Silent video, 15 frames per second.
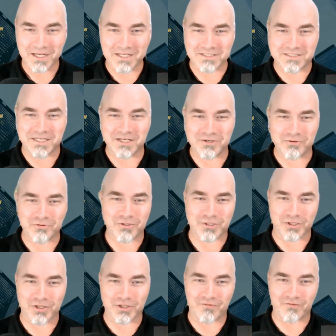continue to
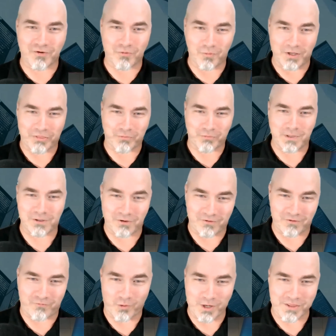deliver what
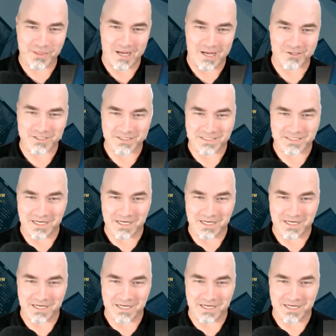340,000